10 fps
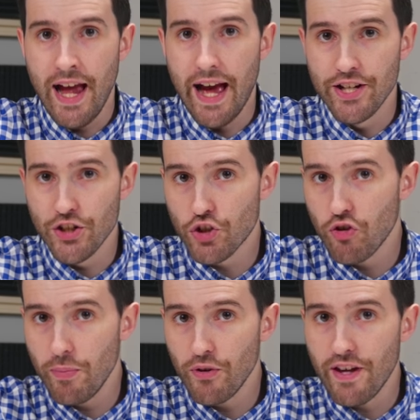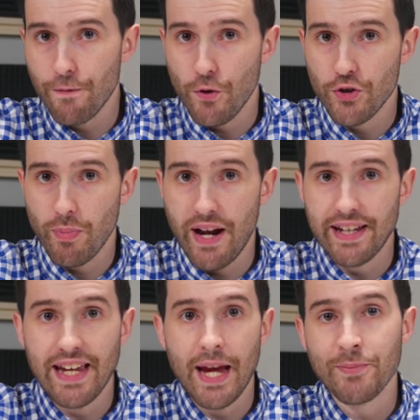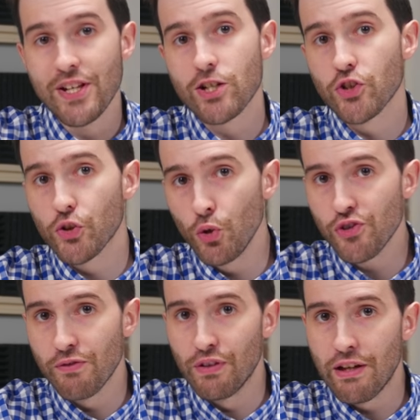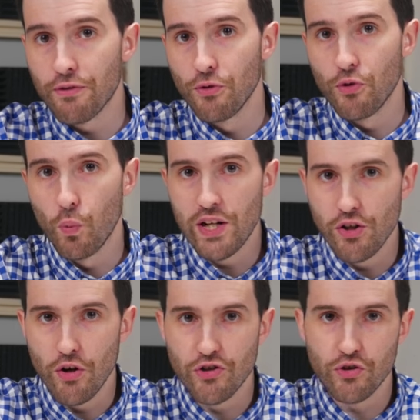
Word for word: and distribute their first party games exclusively through the Windows